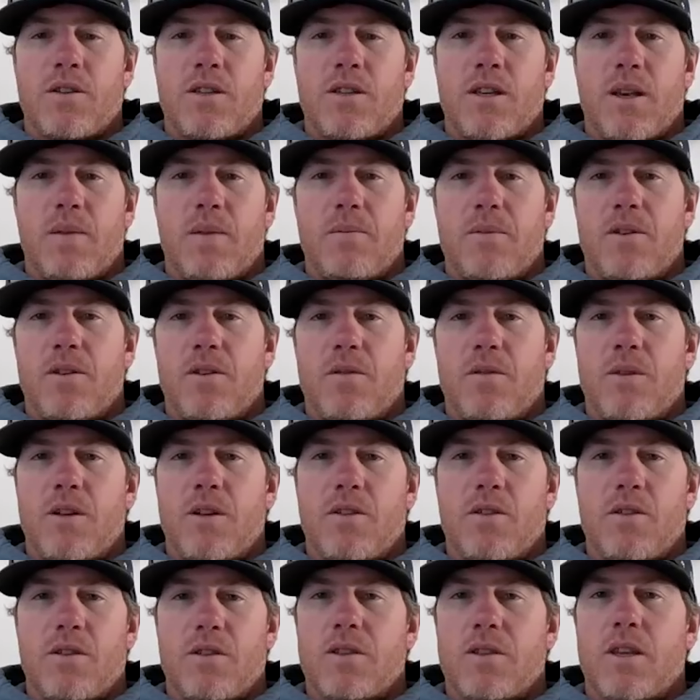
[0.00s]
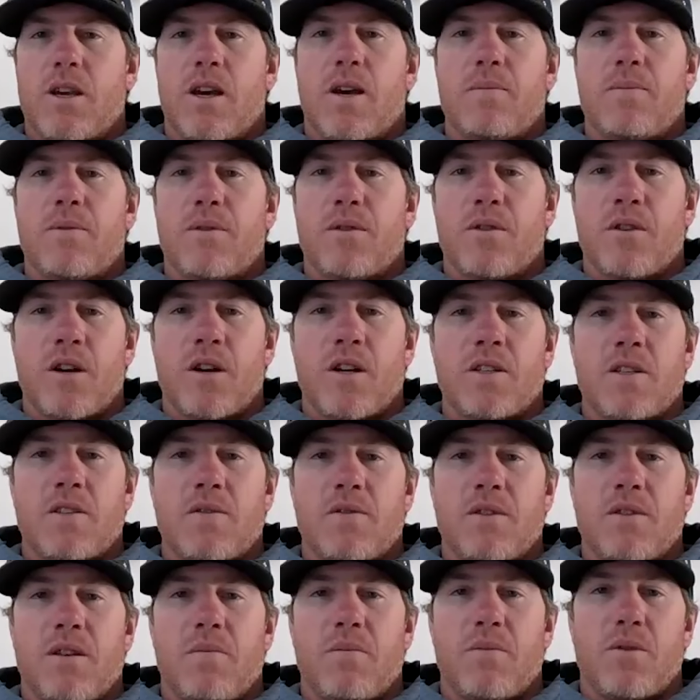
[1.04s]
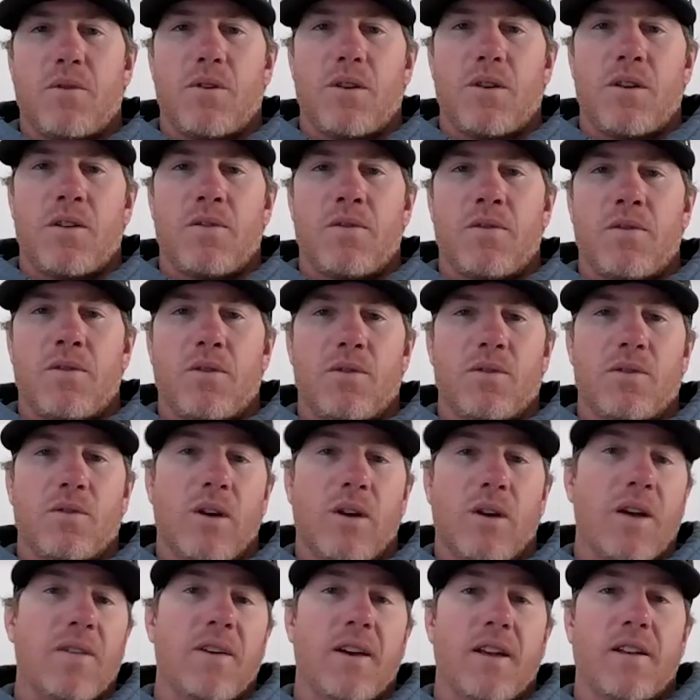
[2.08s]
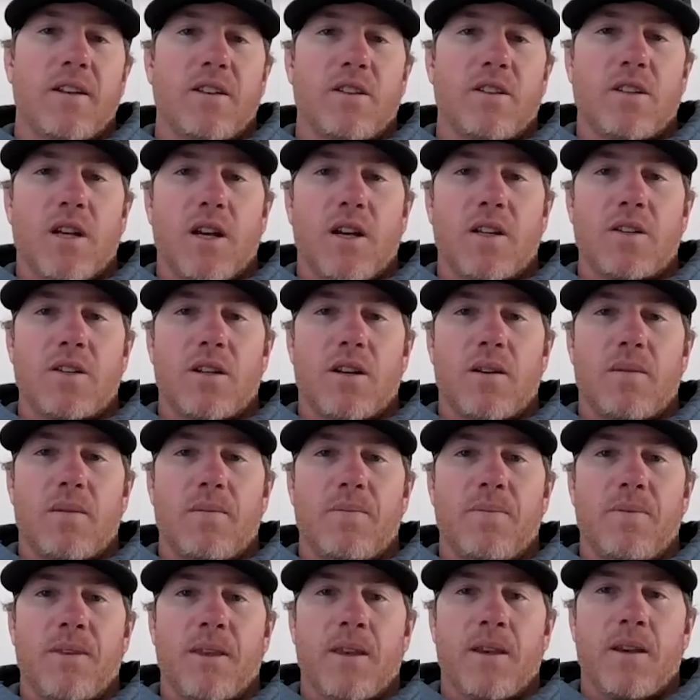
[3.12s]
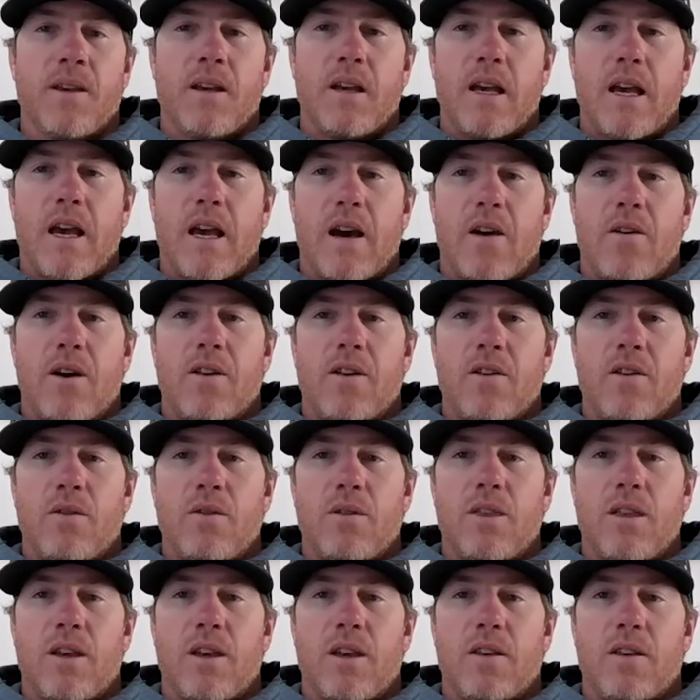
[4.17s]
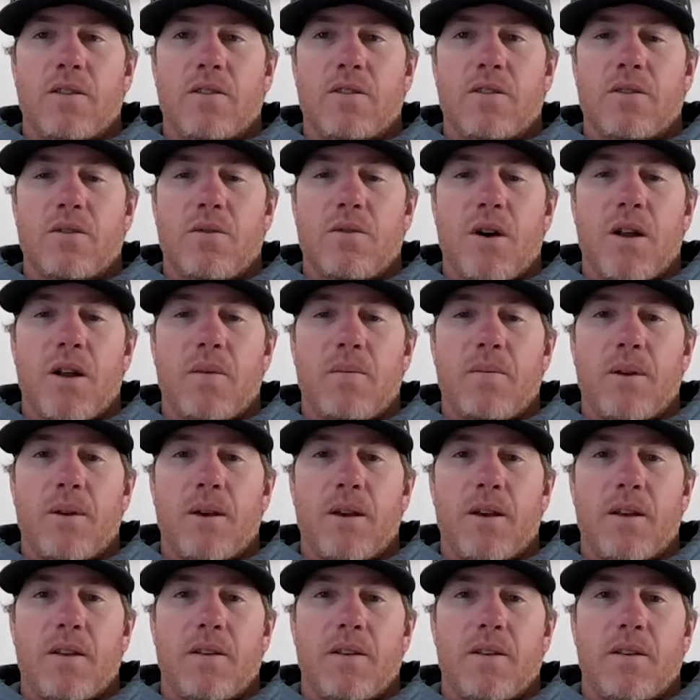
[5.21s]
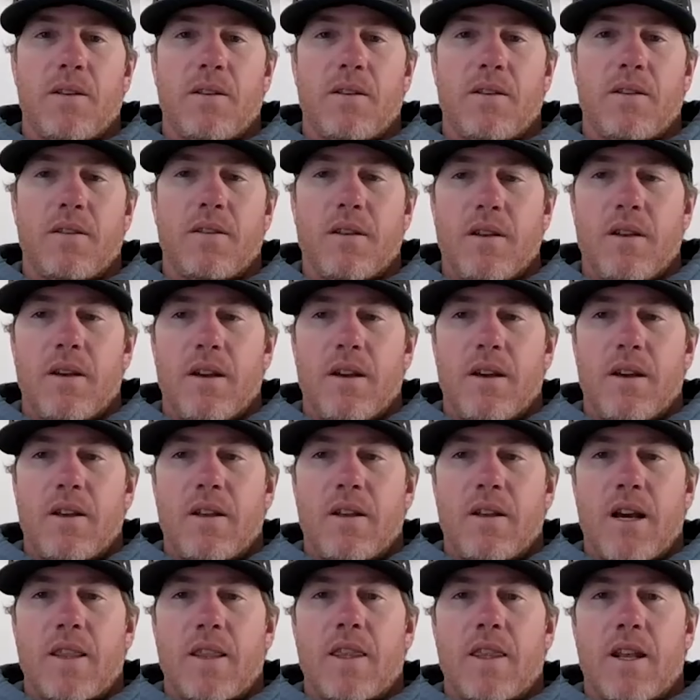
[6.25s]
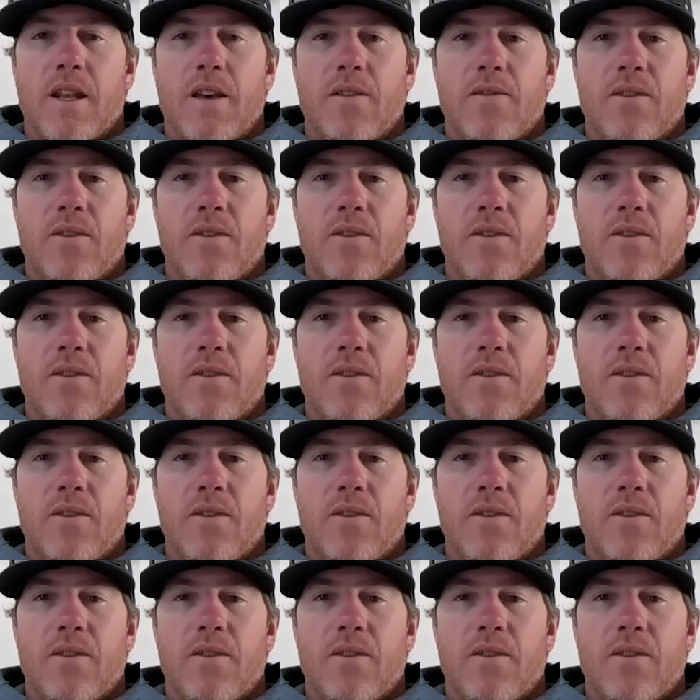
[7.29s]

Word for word: it seemed to, but it's just got progressively more difficult. So I've had to change up how I do things quite a bit and not that